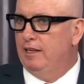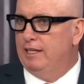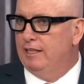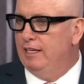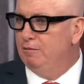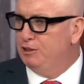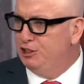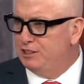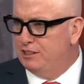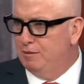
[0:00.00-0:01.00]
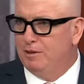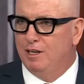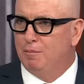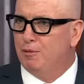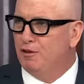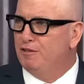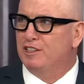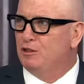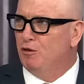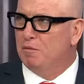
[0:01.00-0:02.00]
like, it was just a, a
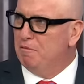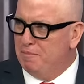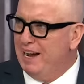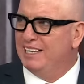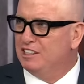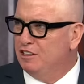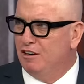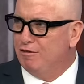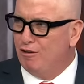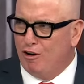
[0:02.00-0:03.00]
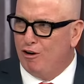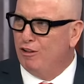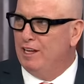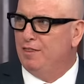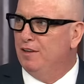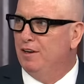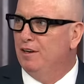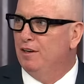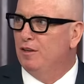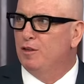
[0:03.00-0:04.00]
perfect storm of bad stuff all at the
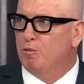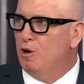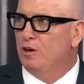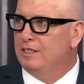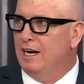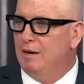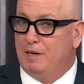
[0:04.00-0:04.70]
the wrong time.